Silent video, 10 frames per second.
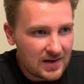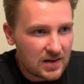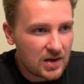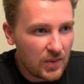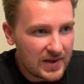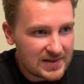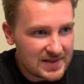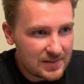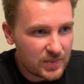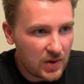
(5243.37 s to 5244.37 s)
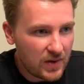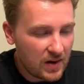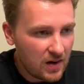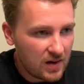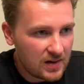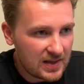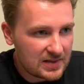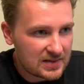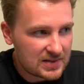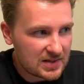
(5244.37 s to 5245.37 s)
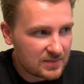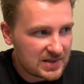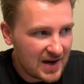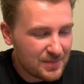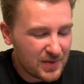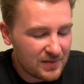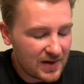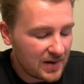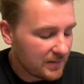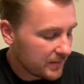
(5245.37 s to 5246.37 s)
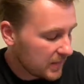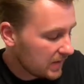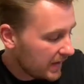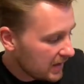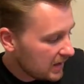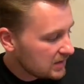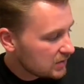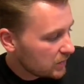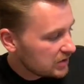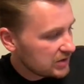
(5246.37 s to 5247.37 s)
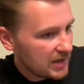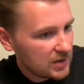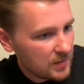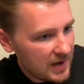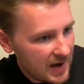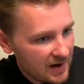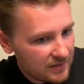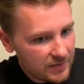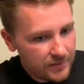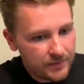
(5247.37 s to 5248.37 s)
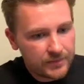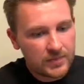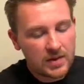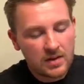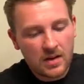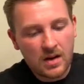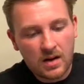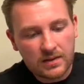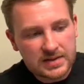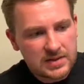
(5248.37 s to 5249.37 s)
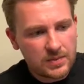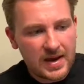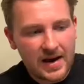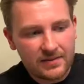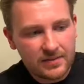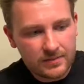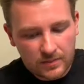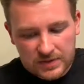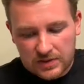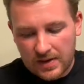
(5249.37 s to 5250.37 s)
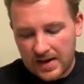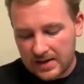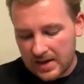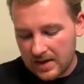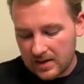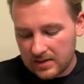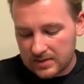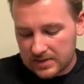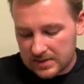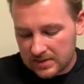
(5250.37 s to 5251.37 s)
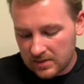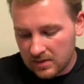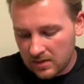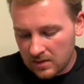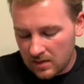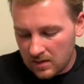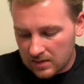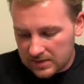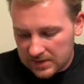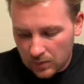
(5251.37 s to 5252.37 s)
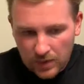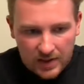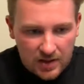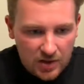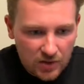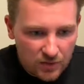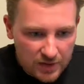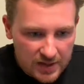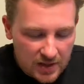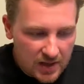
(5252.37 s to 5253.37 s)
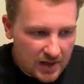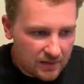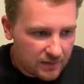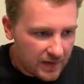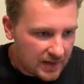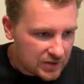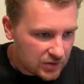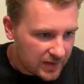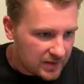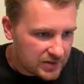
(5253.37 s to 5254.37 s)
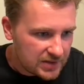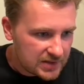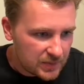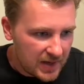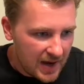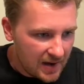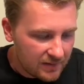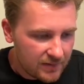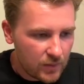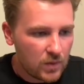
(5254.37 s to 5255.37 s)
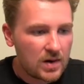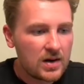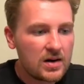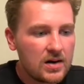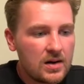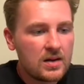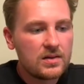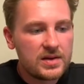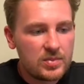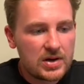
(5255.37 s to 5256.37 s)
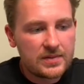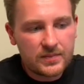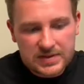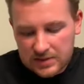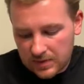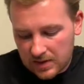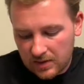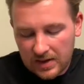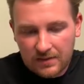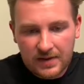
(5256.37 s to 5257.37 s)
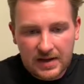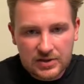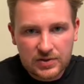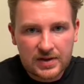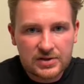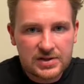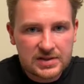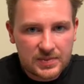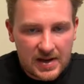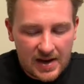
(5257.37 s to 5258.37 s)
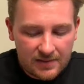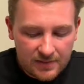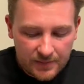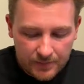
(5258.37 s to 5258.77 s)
going deep, going hard into some type of like intuition that you may have. Let's see what we have. Let's go ahead and see what career and financial energies we have for Libra. Let's see what career and financial energies we have.